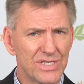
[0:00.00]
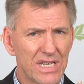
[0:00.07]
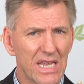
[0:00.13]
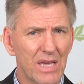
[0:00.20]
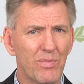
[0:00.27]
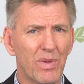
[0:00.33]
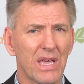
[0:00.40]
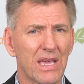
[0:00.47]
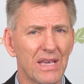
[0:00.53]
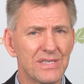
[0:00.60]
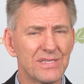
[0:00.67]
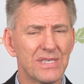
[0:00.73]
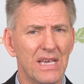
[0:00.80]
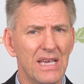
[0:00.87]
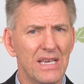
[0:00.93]
sleeping,
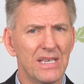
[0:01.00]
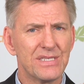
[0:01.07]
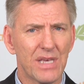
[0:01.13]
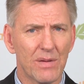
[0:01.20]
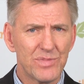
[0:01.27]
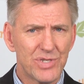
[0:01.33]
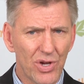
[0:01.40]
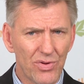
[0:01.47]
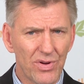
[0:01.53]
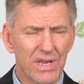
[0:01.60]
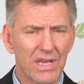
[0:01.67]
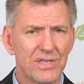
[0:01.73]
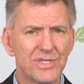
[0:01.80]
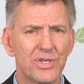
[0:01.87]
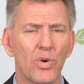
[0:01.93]
because some children
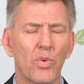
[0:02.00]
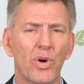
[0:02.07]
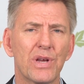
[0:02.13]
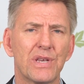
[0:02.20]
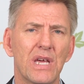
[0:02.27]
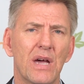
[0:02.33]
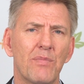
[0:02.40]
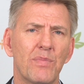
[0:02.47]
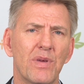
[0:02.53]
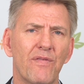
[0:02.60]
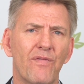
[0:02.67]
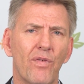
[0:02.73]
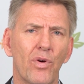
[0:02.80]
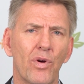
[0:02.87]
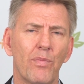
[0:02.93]
get so worked up
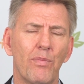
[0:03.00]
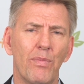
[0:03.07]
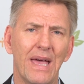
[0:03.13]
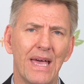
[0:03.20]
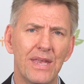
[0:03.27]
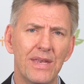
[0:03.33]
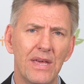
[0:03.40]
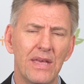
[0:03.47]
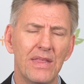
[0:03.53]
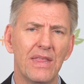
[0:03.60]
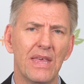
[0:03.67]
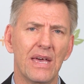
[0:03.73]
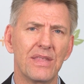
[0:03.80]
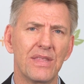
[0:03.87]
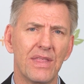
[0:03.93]
before bed
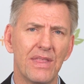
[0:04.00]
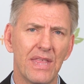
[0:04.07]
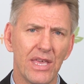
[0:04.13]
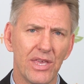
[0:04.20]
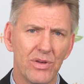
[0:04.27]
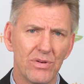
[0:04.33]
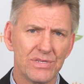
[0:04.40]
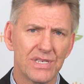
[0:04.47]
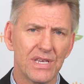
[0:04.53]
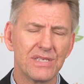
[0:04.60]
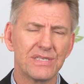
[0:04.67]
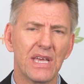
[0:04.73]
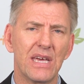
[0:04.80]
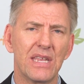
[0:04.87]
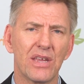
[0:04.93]
that they use
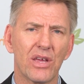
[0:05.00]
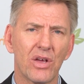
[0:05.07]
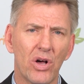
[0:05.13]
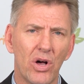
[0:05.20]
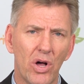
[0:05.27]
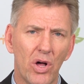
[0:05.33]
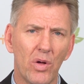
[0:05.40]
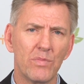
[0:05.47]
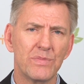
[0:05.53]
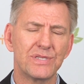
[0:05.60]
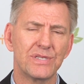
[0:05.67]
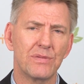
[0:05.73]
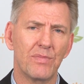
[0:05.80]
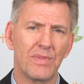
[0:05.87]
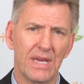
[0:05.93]
this and it
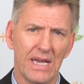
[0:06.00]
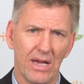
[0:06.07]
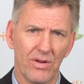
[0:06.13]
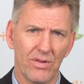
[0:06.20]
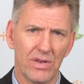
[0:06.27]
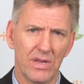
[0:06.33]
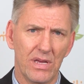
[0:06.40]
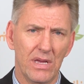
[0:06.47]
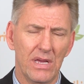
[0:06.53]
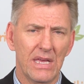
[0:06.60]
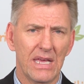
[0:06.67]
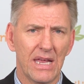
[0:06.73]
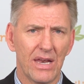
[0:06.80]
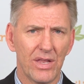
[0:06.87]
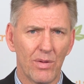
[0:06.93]
calms them down.
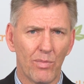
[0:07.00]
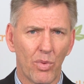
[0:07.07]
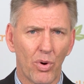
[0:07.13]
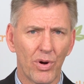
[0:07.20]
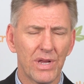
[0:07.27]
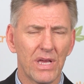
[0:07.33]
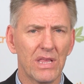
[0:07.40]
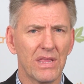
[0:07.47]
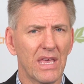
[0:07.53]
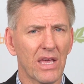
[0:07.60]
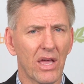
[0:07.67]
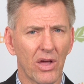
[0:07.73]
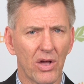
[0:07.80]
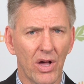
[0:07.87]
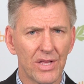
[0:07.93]
And in the morning, they
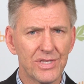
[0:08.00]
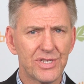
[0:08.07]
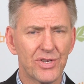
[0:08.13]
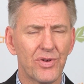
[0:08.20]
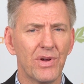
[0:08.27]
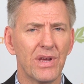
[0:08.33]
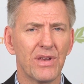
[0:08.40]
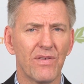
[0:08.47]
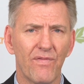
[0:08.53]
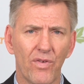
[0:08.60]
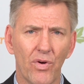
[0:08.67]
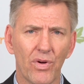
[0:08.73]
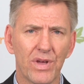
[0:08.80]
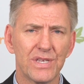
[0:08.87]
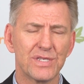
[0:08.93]
can concentrate and
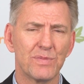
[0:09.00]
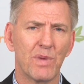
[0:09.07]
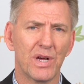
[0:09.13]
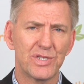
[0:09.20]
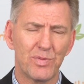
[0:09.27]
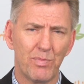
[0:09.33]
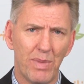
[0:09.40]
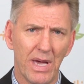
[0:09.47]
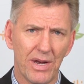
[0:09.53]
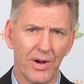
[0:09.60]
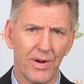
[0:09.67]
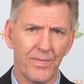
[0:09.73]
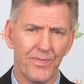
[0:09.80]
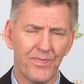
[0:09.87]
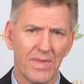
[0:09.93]
focus much
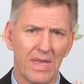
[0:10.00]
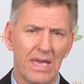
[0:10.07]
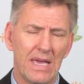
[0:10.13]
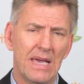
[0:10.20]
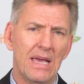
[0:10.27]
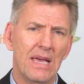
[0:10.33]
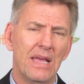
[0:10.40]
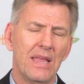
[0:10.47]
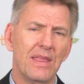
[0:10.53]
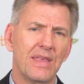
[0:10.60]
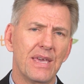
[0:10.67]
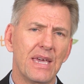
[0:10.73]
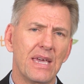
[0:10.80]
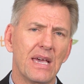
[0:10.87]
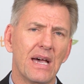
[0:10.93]
better.
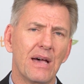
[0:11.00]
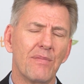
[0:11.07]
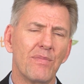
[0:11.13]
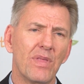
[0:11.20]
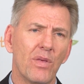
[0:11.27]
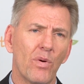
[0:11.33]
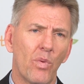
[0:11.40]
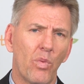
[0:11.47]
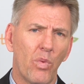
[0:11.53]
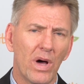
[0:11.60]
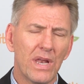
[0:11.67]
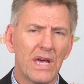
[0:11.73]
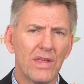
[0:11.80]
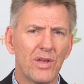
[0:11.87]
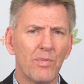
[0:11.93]
The
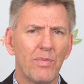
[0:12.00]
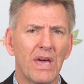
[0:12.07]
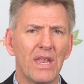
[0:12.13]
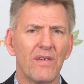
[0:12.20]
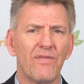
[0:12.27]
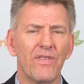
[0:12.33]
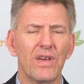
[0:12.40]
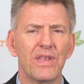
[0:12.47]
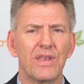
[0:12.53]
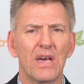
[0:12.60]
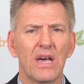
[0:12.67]
one other benefit